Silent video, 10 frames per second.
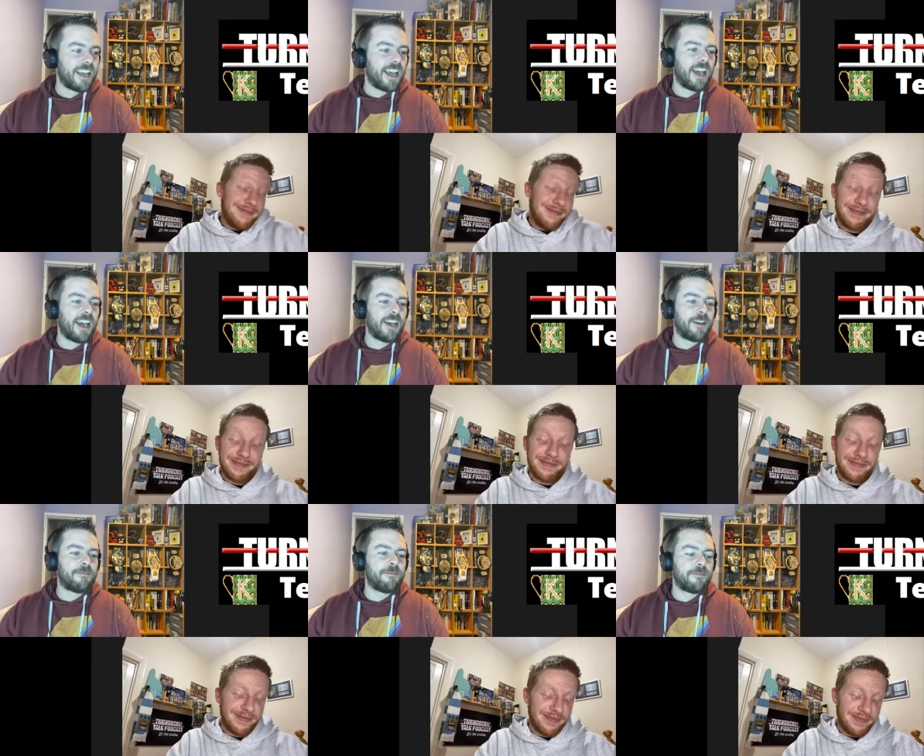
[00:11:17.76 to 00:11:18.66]

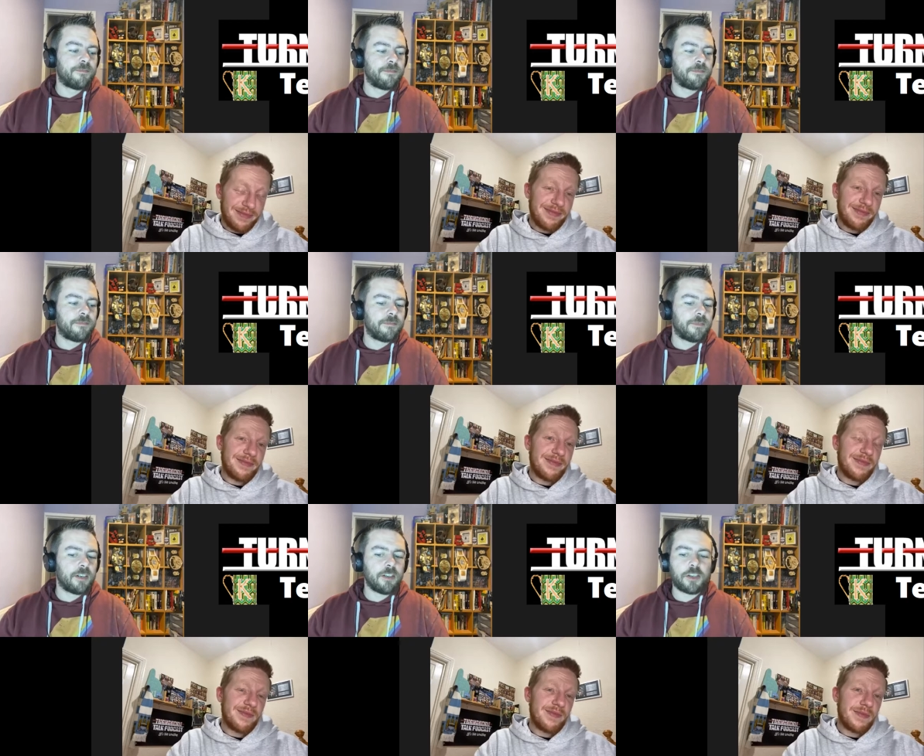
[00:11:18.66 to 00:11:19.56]
Speaker 1: Um,
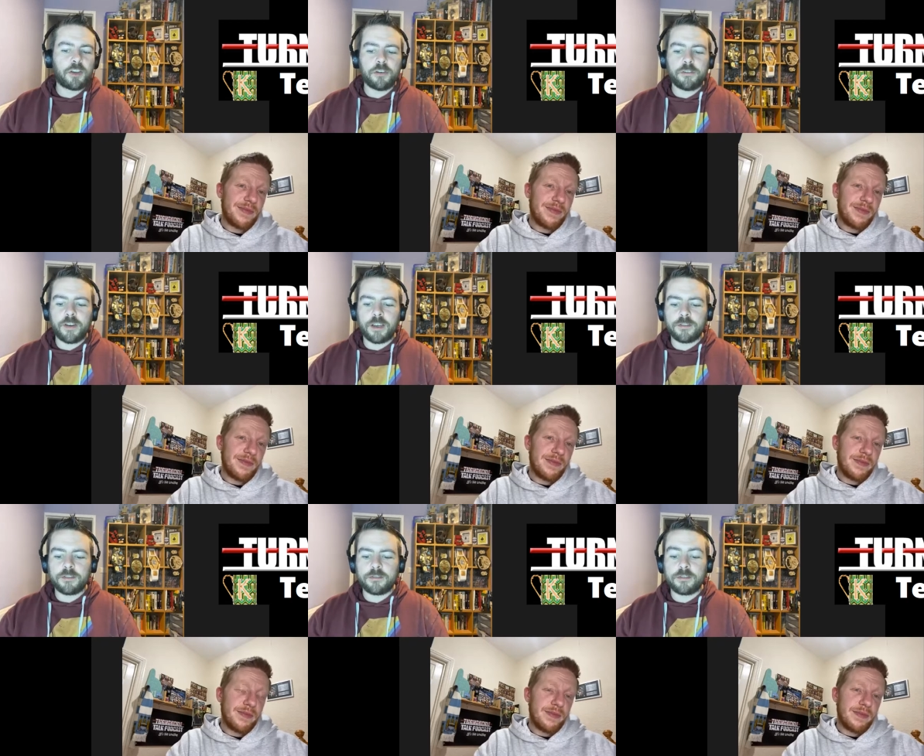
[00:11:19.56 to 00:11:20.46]
Another cool thing, I've
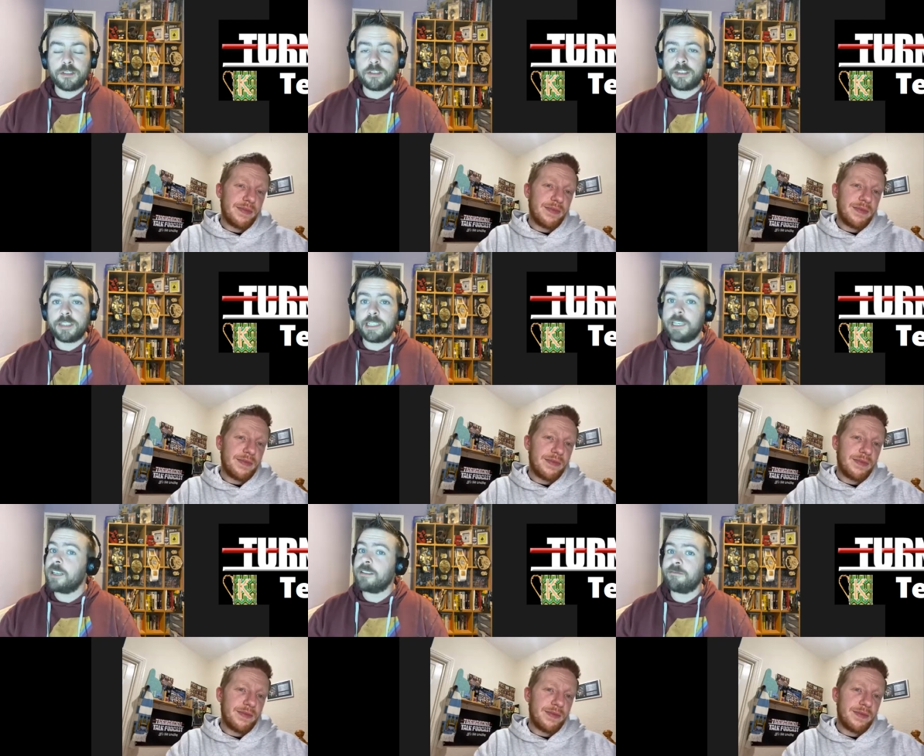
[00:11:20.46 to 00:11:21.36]
just seen
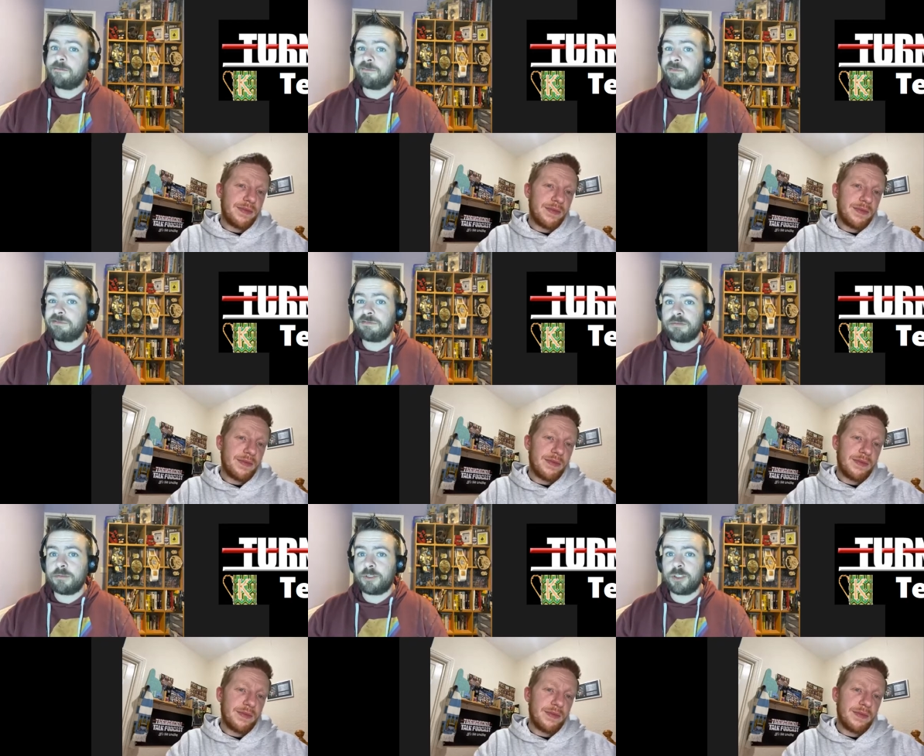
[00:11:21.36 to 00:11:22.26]
it
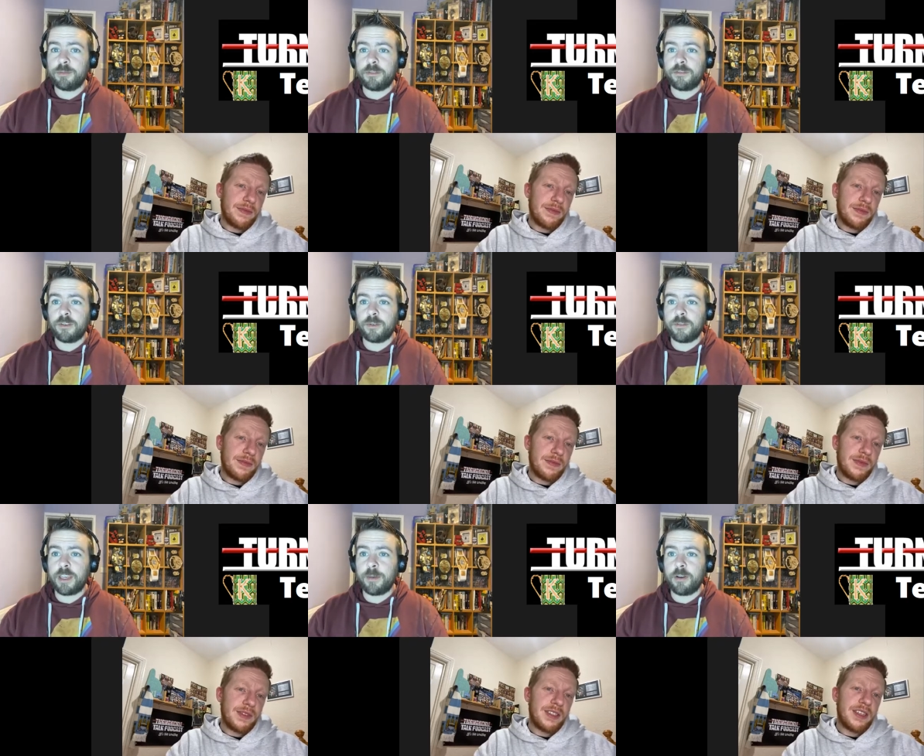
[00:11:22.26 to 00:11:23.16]
just before we
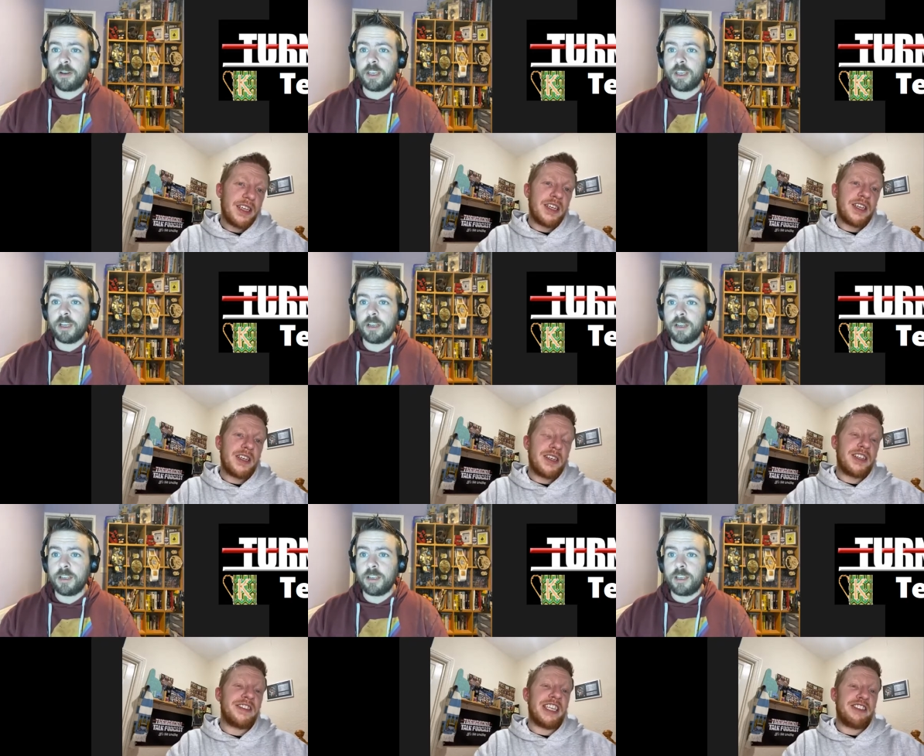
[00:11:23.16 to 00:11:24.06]
came on here.
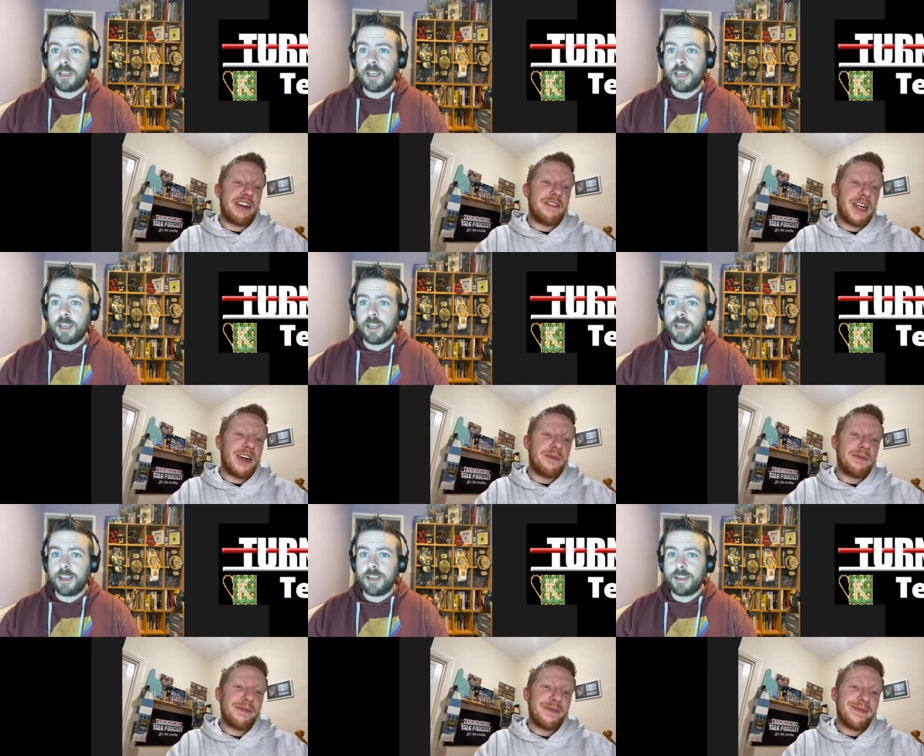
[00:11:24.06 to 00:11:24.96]
Speaker 2: You want to say Jericho.
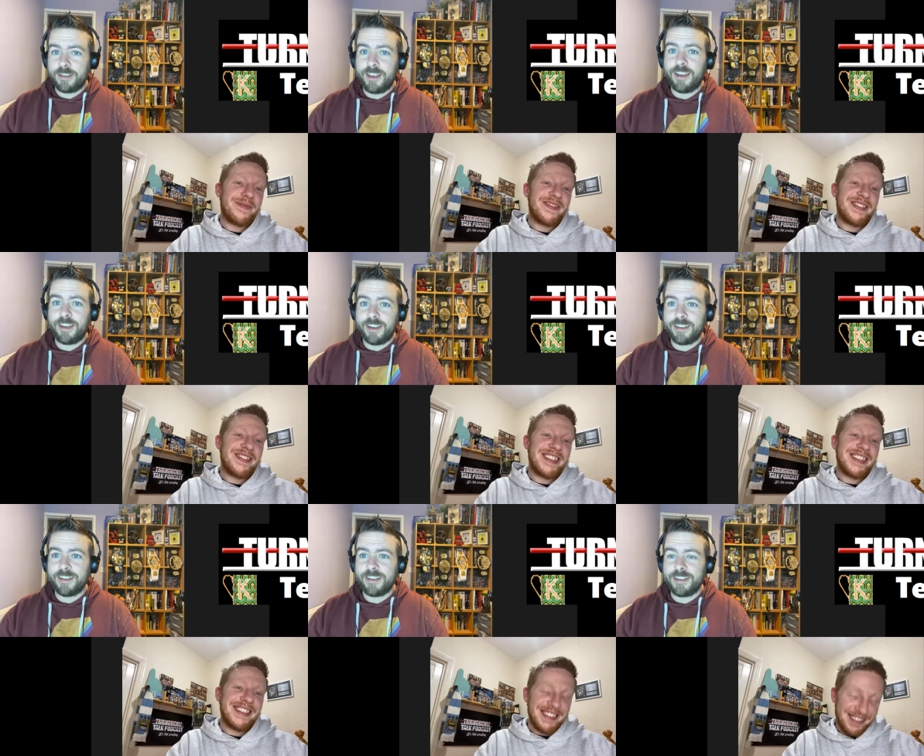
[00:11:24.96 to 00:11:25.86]
Speaker 1: Yeah.
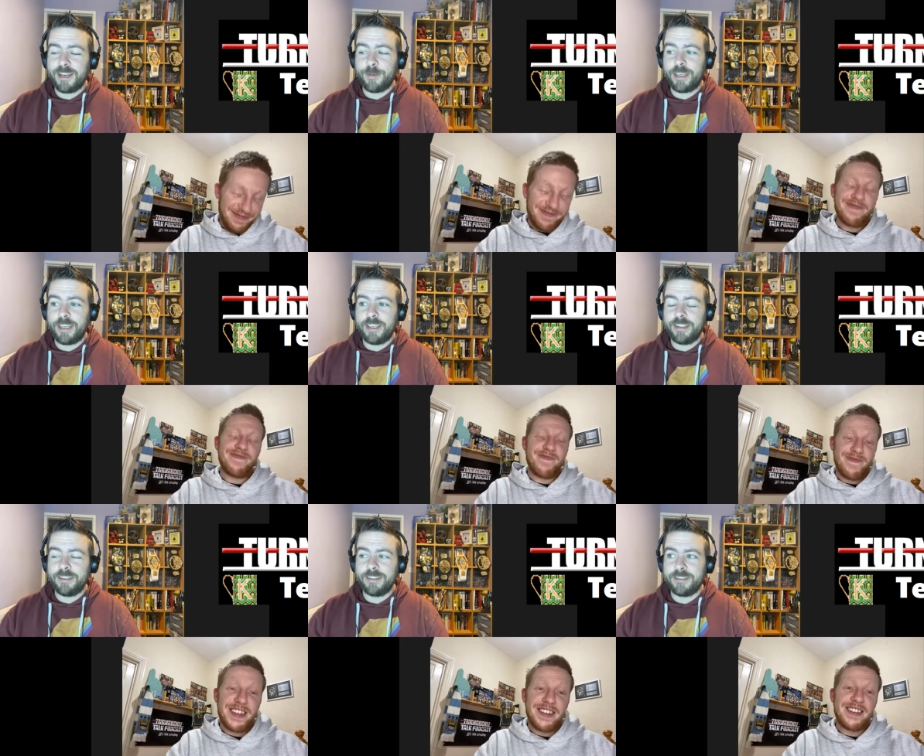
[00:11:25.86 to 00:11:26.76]
I
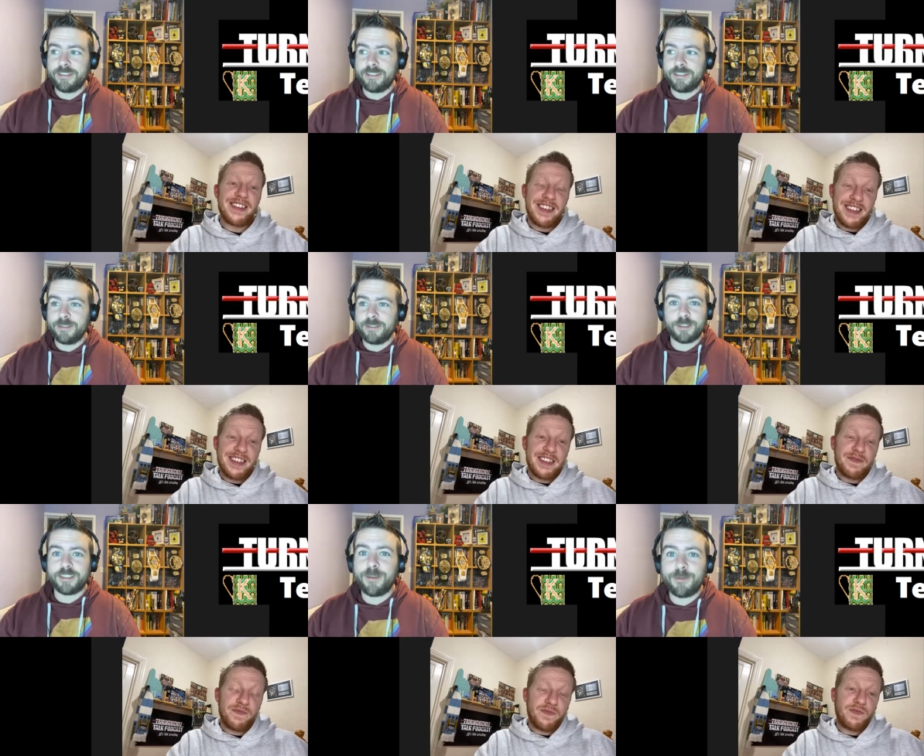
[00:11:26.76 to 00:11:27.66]
mean,
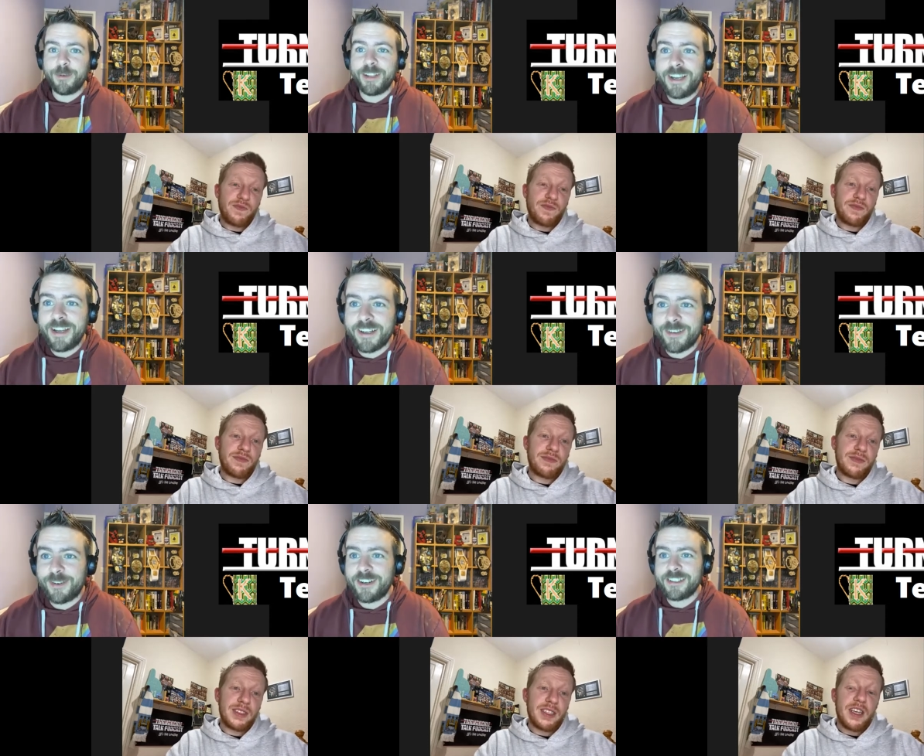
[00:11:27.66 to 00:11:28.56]
what's happening with that?
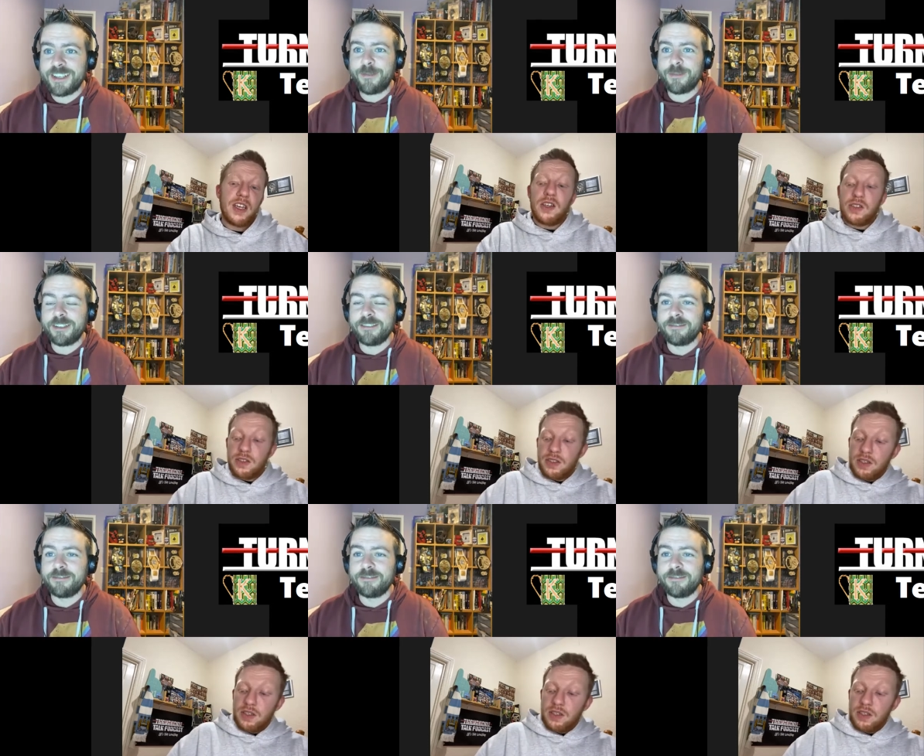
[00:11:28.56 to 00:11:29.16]
What is happening?